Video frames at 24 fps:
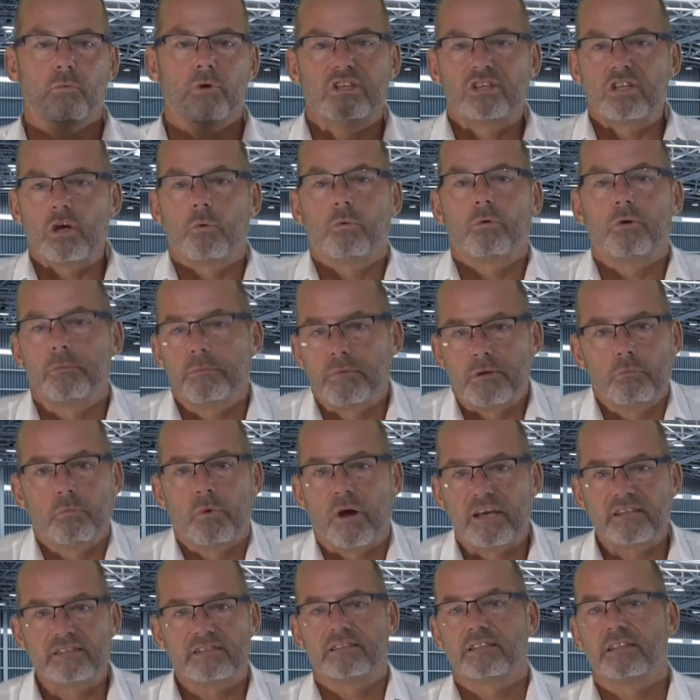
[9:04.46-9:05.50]
don't want to be
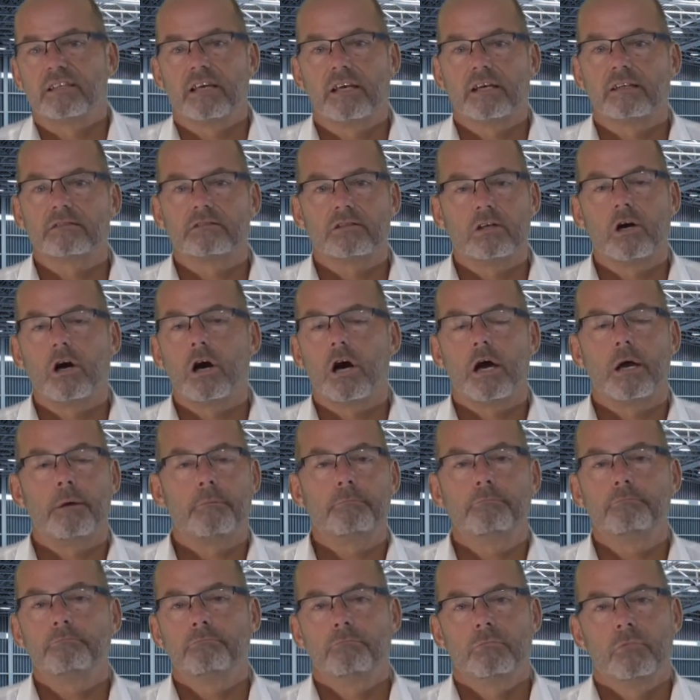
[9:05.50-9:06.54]
wasting our
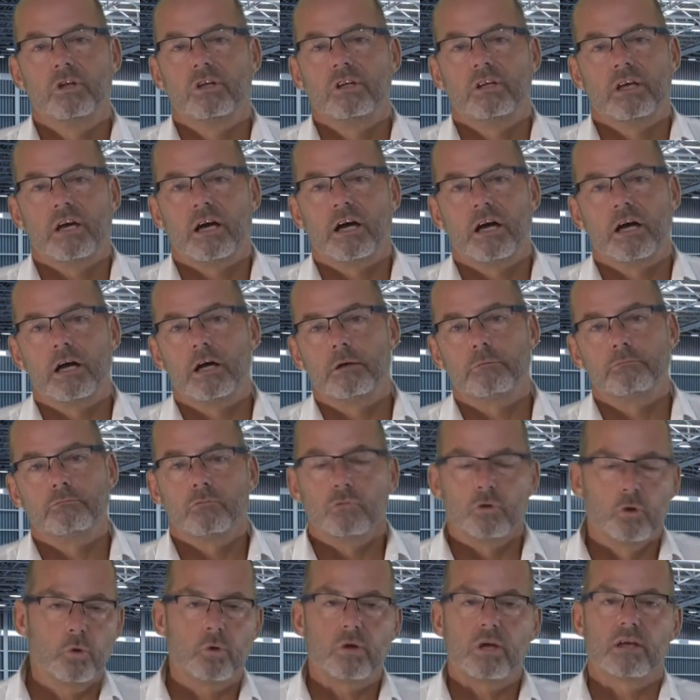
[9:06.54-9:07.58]
time
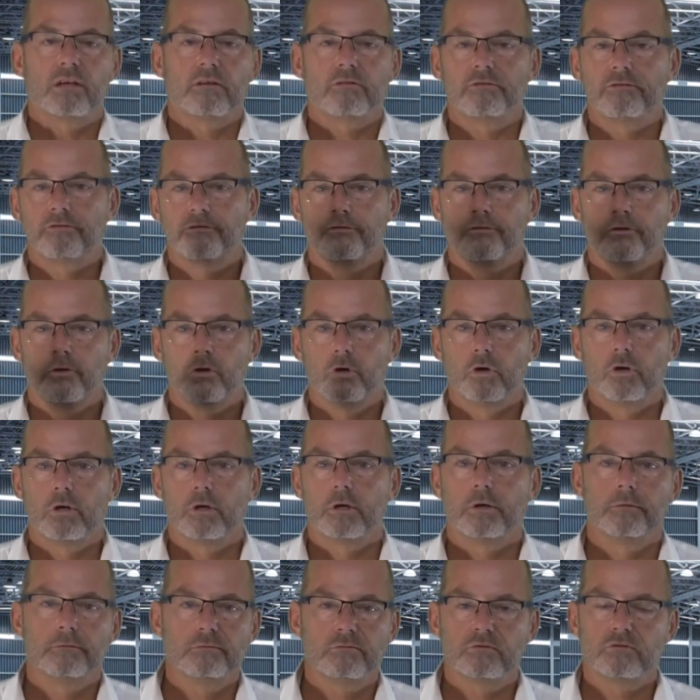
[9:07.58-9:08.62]
looking
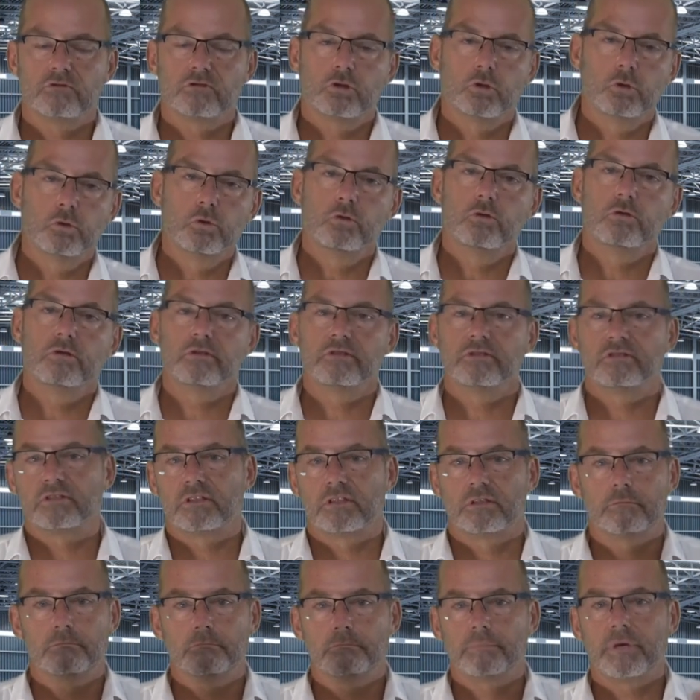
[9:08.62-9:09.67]
for tools
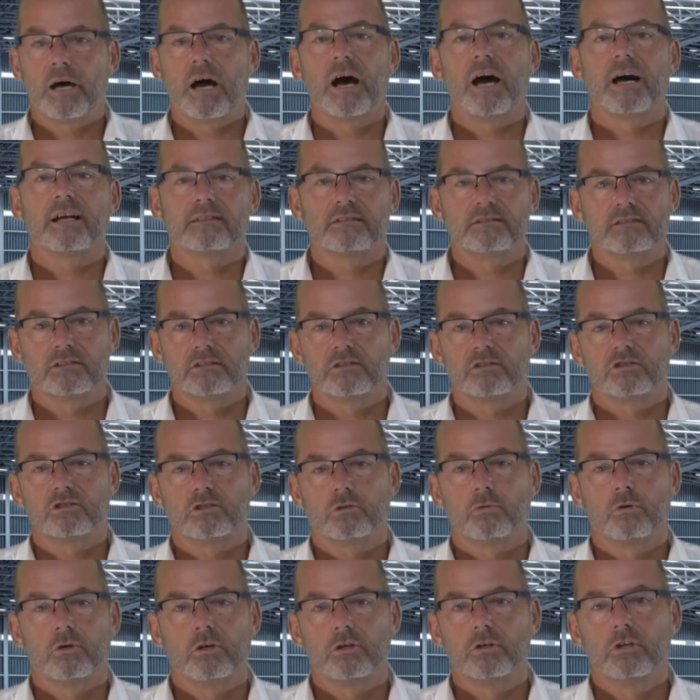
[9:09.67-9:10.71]
and parts and
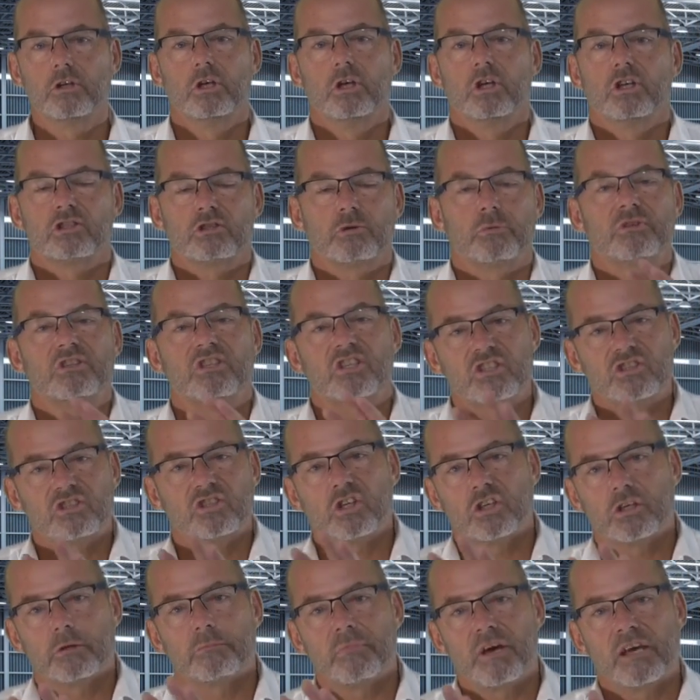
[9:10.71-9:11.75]
so on. So we're just
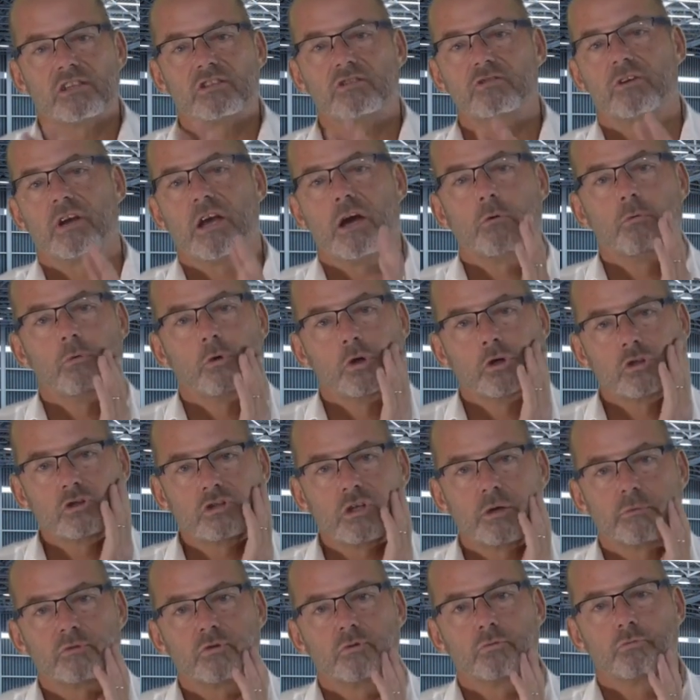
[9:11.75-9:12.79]
going to make sure our
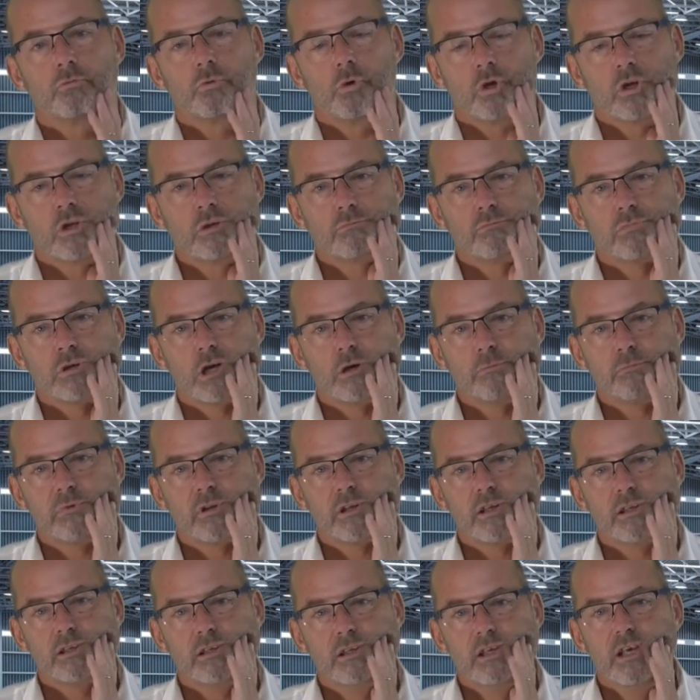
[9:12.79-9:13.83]
workshop's working
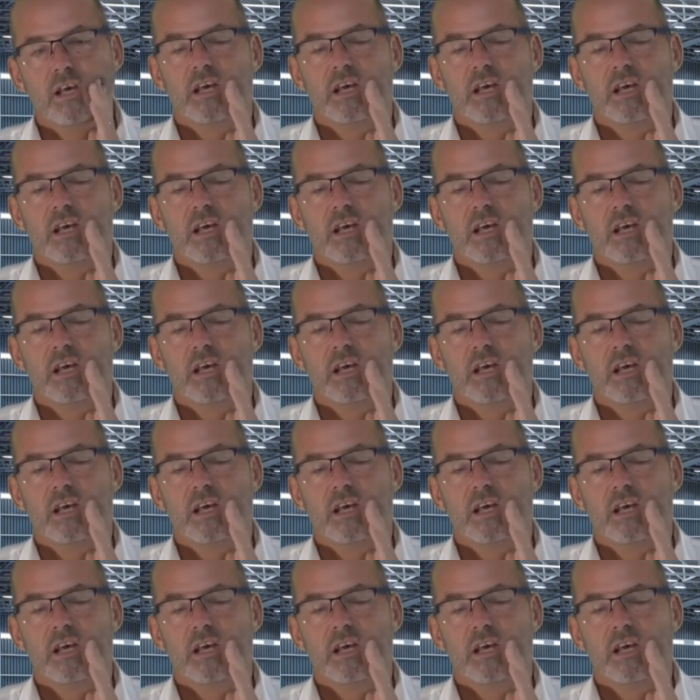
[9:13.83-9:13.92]
properly.